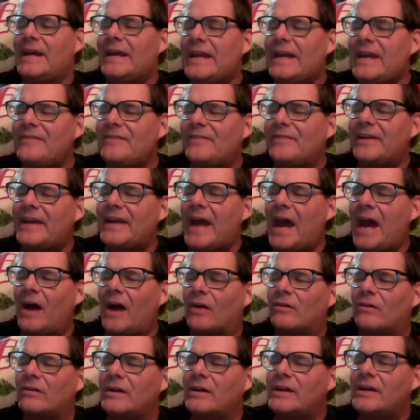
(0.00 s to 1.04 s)
Even
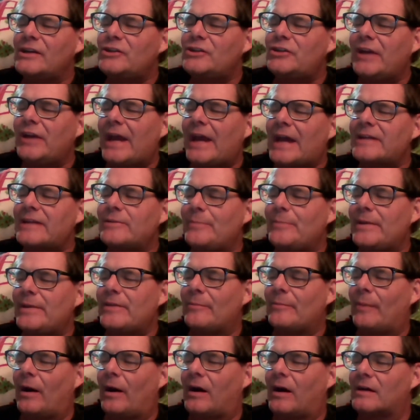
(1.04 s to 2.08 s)
now, she had to be the
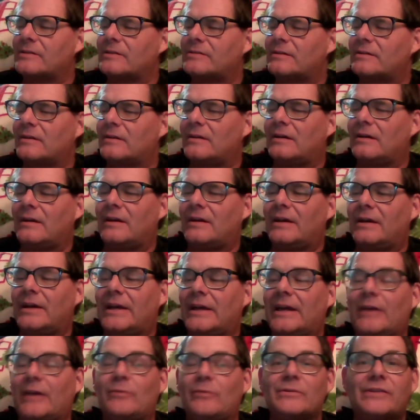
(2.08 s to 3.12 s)
boss.
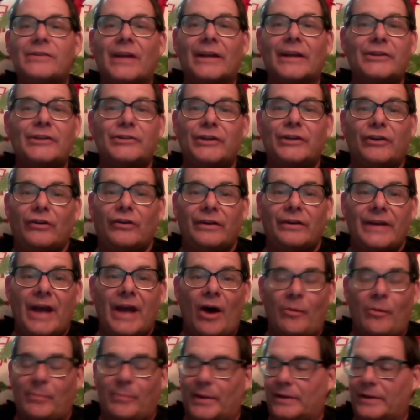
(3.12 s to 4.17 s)
It was like she couldn't
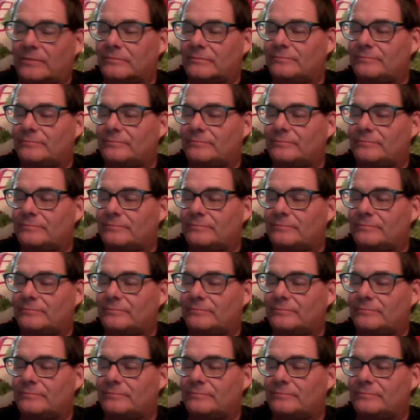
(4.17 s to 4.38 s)
help it.